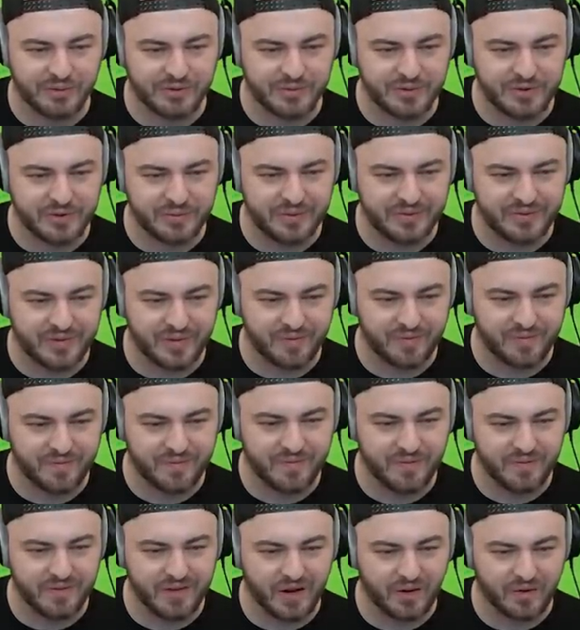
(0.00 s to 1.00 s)
which means we have
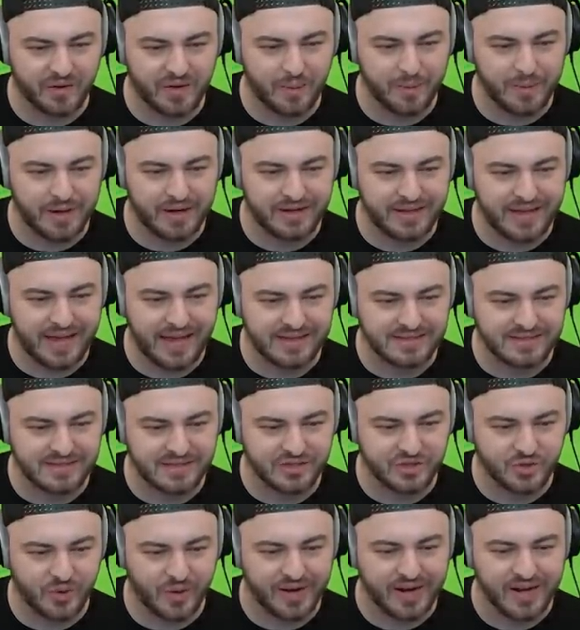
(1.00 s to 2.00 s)
to, you know, come in and case
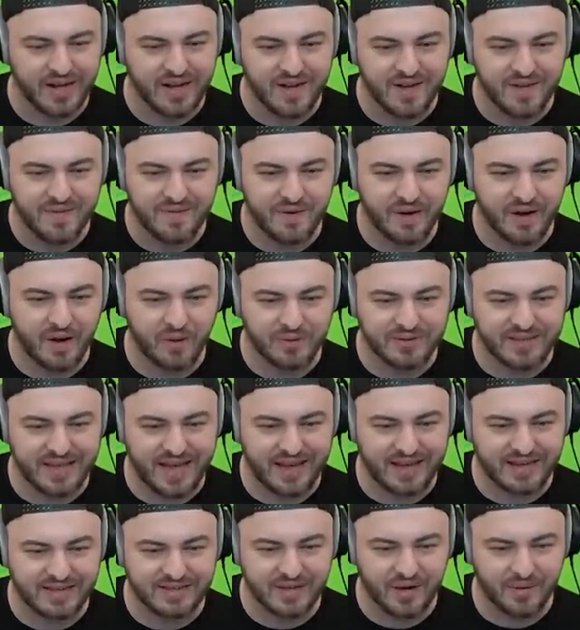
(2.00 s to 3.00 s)
the joint, figure out what the
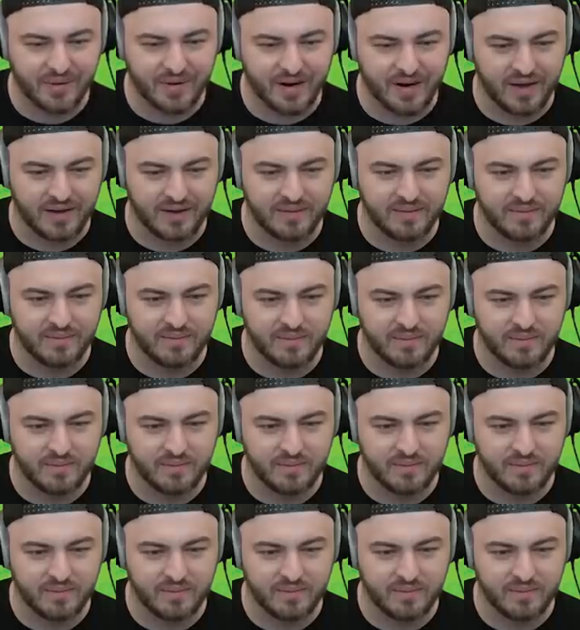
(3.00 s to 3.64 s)
heck is going on.